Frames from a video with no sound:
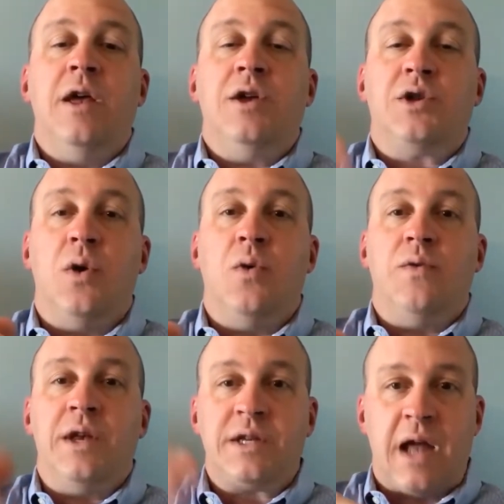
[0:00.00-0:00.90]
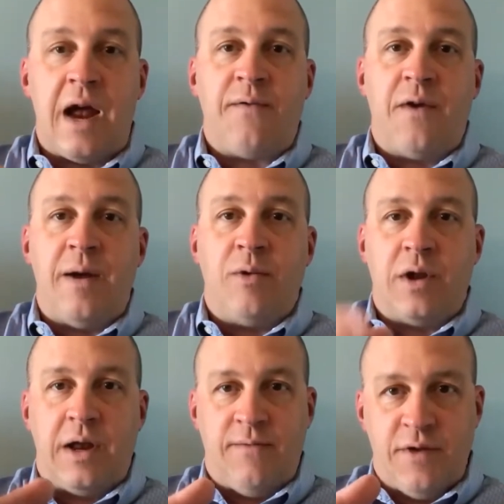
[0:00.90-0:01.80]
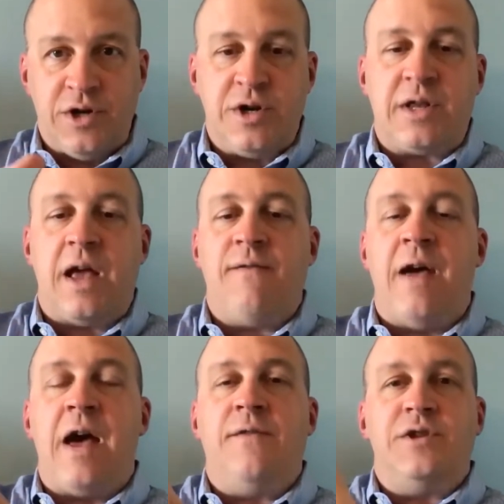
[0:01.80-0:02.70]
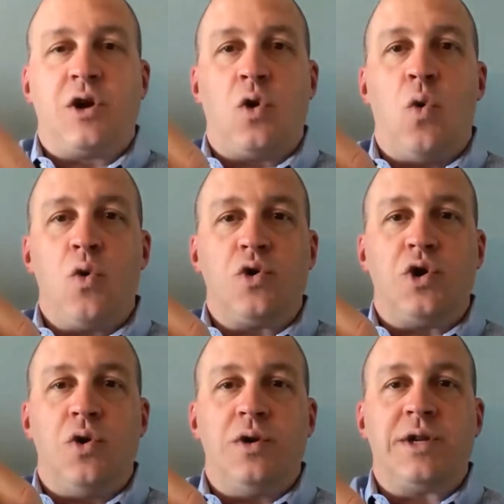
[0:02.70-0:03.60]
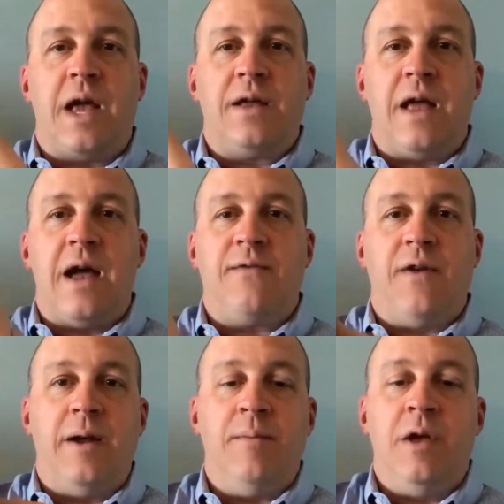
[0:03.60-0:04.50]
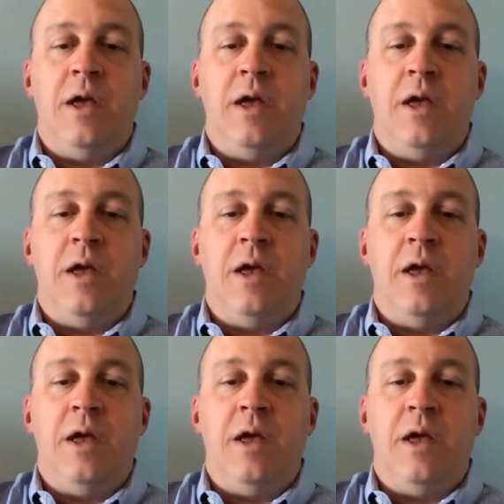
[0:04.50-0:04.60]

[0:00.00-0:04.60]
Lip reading: So this diaphragm on an EnviZion style valve is a quarter turn style diaphragm.